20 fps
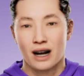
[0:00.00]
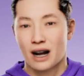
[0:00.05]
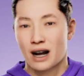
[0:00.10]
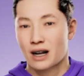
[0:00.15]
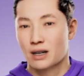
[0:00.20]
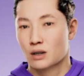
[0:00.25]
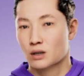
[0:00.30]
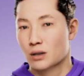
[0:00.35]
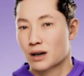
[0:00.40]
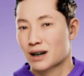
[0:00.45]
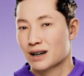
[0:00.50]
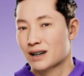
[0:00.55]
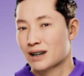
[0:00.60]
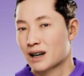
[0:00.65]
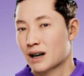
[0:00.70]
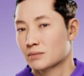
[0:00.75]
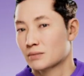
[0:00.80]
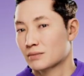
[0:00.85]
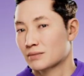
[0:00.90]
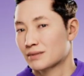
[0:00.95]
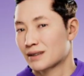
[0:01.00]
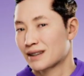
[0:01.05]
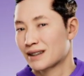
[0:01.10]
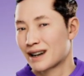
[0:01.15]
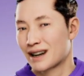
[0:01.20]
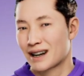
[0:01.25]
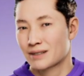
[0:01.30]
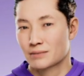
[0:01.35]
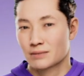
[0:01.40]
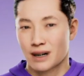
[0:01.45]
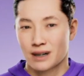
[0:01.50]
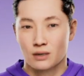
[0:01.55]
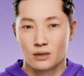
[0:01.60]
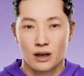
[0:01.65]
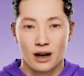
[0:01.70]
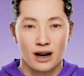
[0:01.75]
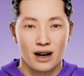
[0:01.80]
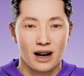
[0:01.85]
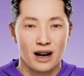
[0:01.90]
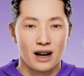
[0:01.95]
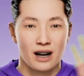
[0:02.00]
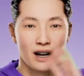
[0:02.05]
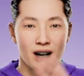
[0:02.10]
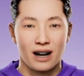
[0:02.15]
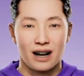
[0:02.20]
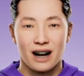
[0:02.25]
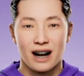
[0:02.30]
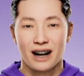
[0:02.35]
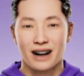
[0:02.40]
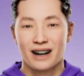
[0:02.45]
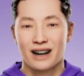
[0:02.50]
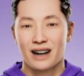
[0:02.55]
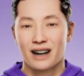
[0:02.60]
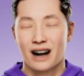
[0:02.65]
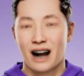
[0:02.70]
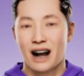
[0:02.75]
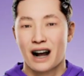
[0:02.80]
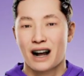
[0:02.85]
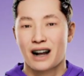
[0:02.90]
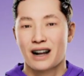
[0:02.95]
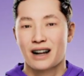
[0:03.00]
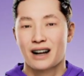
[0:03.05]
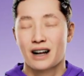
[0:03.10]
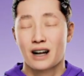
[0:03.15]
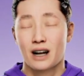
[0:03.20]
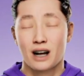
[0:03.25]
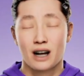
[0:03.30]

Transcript: Hey, what is up? Citizen Meta One here again today,